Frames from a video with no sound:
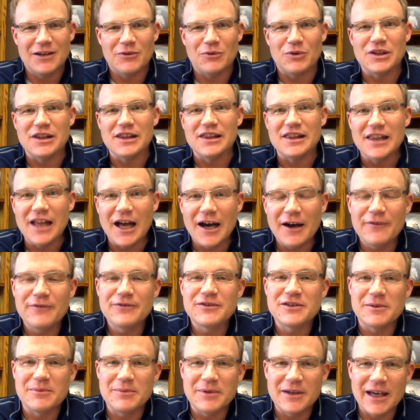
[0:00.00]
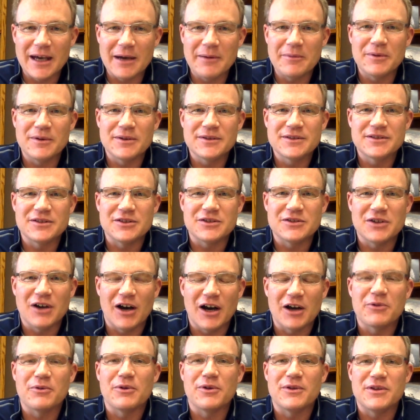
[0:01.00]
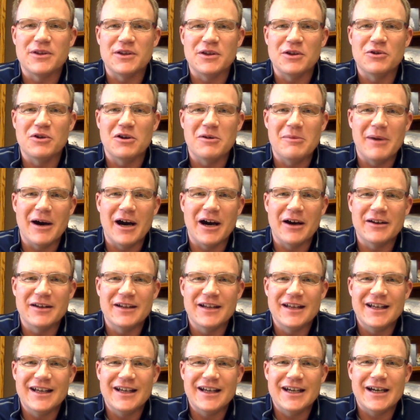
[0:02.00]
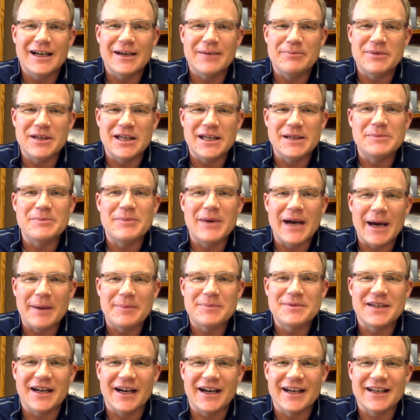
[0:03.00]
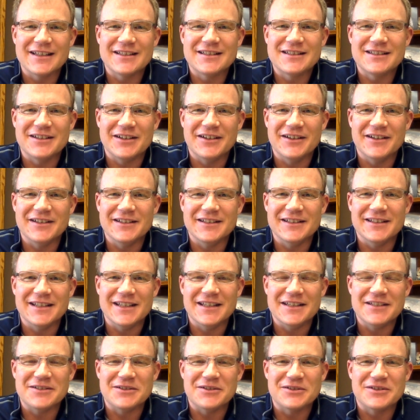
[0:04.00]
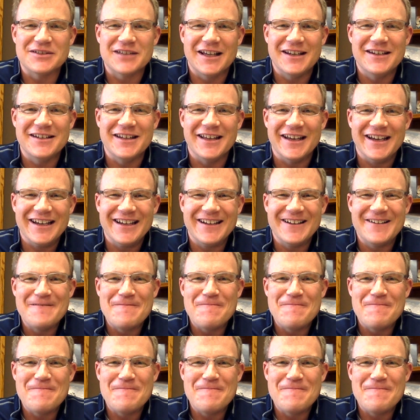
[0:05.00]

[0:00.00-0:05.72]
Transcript: Would love to be able to talk with you about being baptized on Easter Sunday.